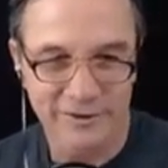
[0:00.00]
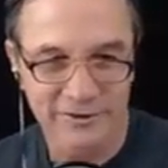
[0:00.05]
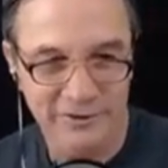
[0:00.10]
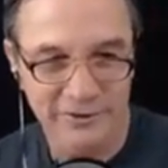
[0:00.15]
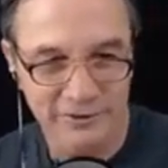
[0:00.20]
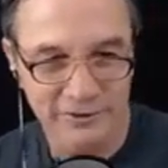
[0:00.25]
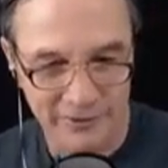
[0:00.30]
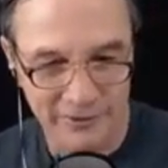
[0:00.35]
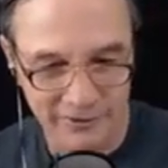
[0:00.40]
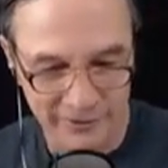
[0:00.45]

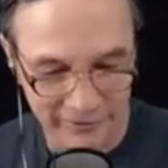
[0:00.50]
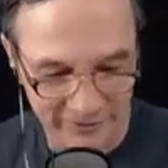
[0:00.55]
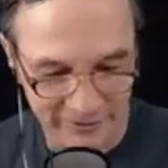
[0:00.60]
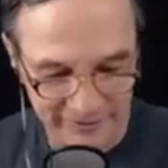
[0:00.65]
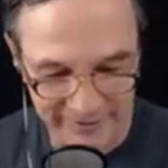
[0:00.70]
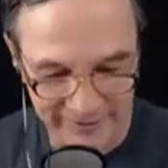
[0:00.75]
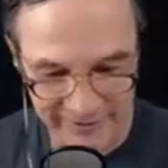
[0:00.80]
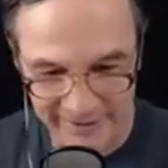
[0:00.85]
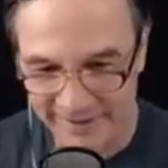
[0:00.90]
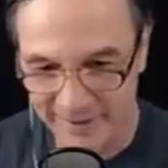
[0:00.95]
So there's a
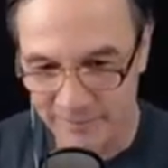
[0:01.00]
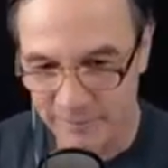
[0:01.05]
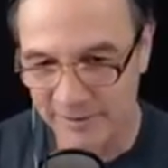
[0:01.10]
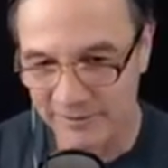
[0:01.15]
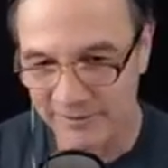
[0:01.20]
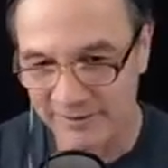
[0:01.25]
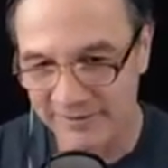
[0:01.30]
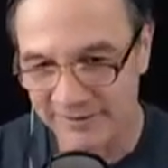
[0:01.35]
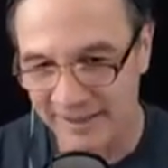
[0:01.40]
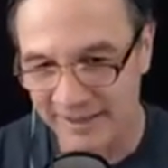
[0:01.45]
jet. That
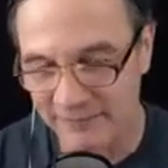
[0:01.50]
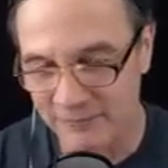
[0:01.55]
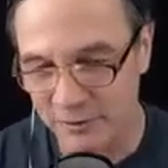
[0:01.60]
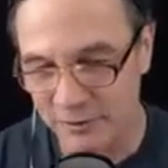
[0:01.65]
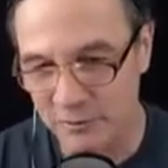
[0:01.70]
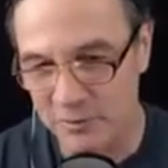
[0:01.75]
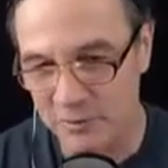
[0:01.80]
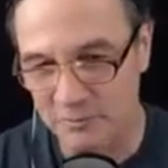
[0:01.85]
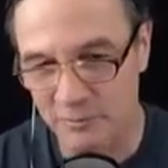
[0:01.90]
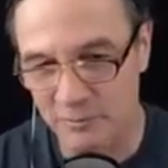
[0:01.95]
means it's time for a
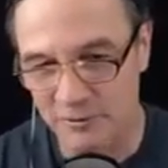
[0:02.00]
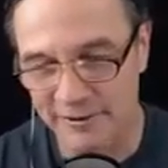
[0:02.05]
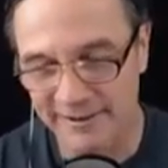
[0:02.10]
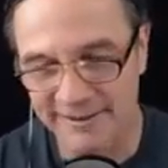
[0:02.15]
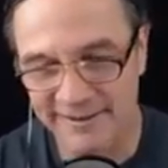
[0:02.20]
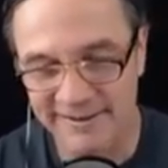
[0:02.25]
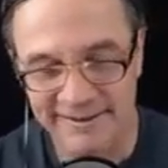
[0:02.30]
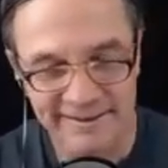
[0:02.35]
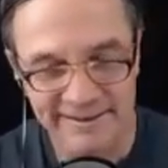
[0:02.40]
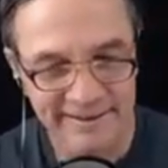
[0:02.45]
quick break.
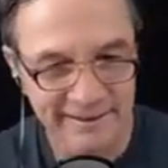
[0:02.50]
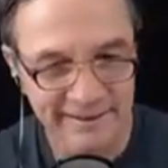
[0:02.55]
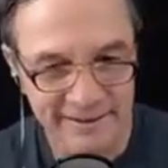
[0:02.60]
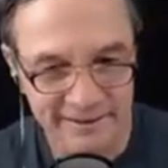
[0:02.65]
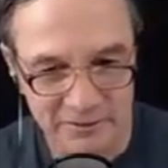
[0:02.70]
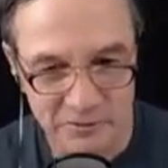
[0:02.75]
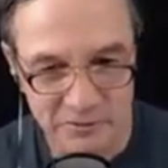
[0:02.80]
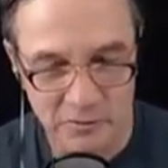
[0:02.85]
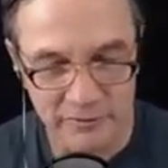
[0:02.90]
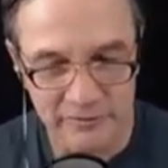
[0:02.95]
And
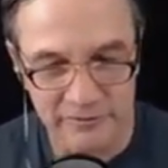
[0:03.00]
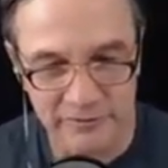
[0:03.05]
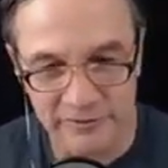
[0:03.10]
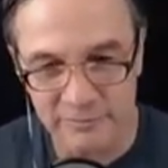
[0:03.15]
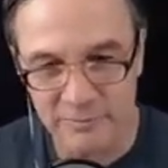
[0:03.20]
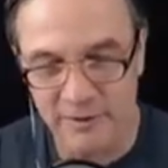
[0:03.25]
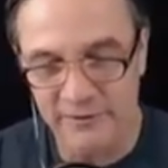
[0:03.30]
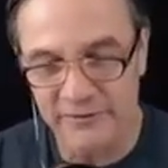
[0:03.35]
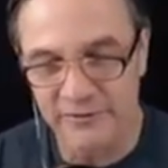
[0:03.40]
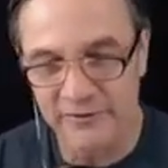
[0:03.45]
of course, our
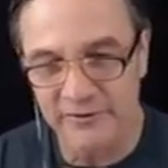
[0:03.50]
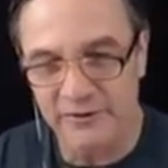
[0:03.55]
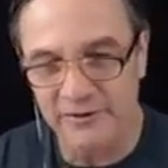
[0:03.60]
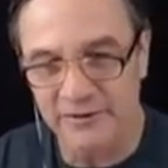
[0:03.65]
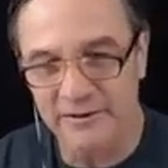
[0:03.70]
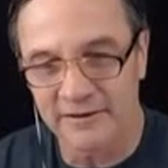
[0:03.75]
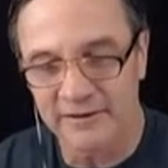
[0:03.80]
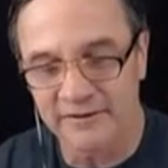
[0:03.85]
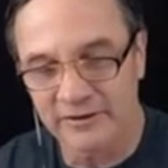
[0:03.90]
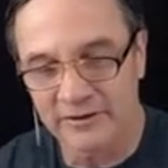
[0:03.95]
sponsors
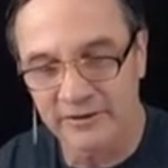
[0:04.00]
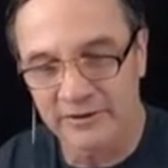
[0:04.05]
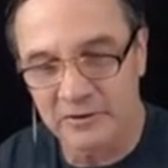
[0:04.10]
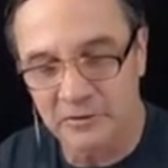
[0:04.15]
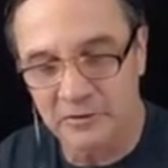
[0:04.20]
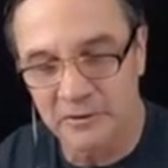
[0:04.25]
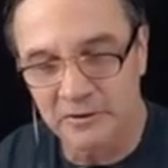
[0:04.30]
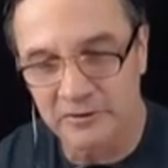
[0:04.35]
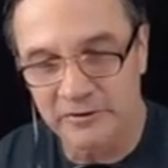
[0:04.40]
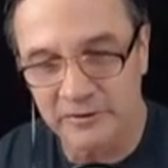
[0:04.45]
are Share the
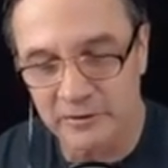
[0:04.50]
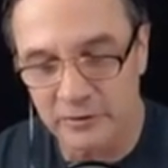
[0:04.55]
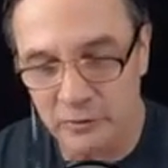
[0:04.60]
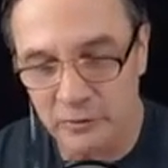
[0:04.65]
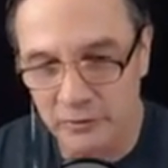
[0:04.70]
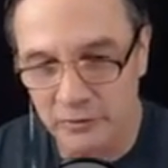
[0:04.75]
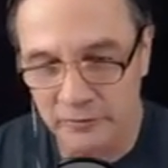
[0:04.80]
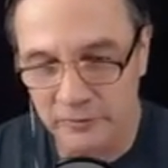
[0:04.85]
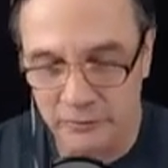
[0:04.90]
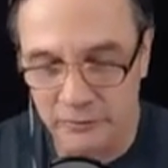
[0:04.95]
Oil,
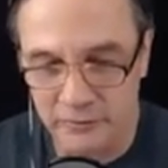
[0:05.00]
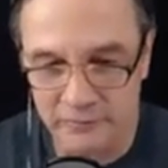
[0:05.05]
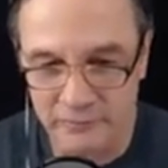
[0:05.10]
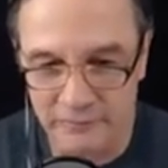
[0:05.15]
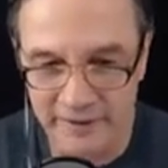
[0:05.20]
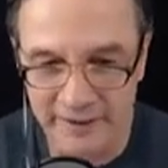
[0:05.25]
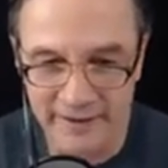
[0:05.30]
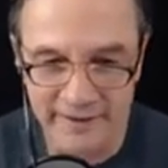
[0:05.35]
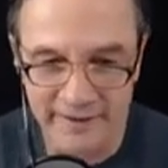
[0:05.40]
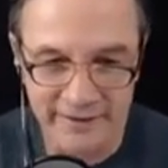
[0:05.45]
Northern
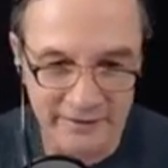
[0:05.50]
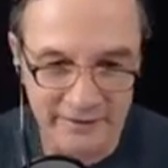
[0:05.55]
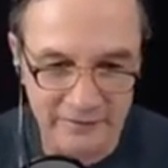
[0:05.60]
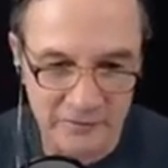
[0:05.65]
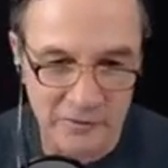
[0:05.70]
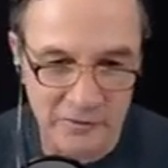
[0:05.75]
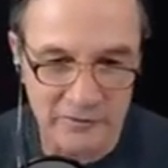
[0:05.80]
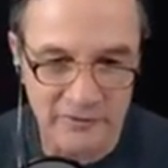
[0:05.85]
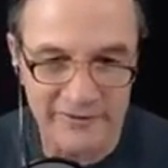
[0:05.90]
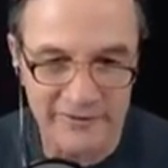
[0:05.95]
Nevada, and of
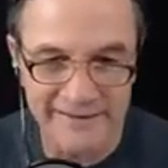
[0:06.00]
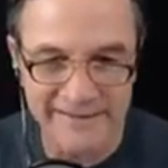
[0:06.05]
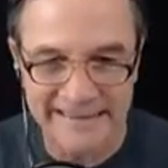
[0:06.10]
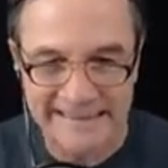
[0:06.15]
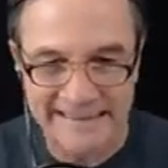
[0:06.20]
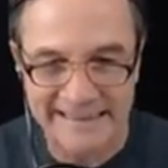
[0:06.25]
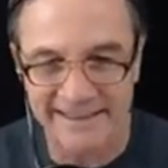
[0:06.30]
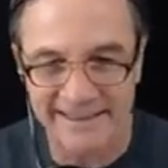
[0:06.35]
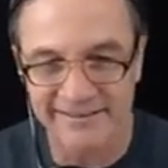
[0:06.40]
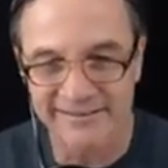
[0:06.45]
course,
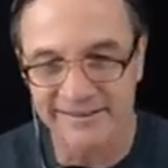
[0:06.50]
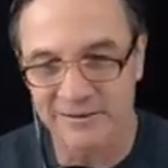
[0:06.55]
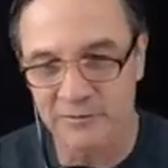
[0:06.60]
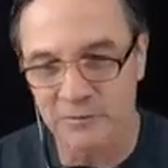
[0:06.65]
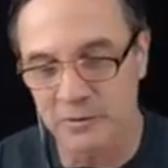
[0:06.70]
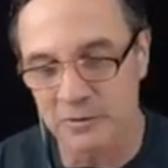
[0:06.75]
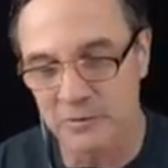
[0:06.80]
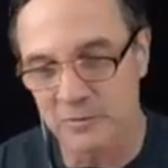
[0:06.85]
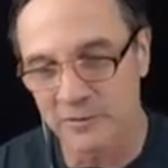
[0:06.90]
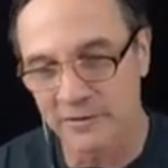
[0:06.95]

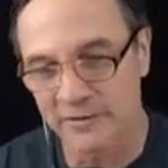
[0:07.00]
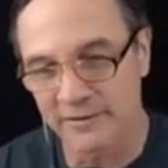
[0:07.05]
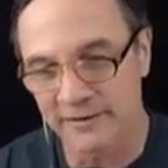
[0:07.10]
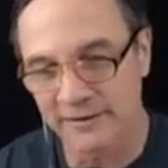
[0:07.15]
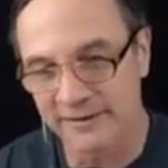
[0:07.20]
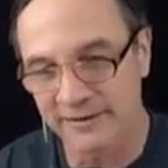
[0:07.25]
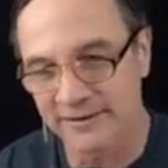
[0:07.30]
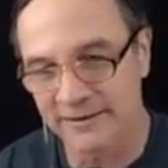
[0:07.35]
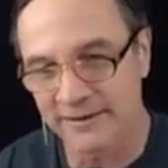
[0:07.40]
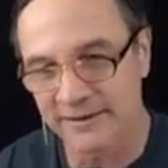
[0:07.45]

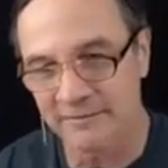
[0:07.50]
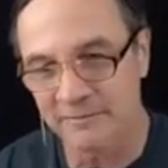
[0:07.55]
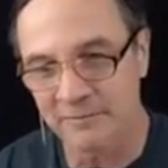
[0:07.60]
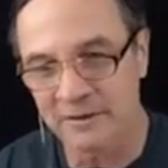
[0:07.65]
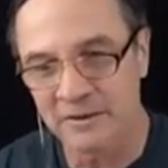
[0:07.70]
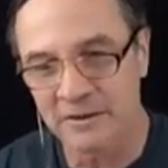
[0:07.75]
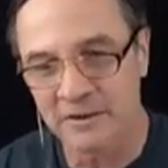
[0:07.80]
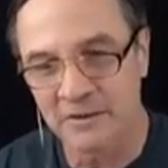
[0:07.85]
netcasting101.com.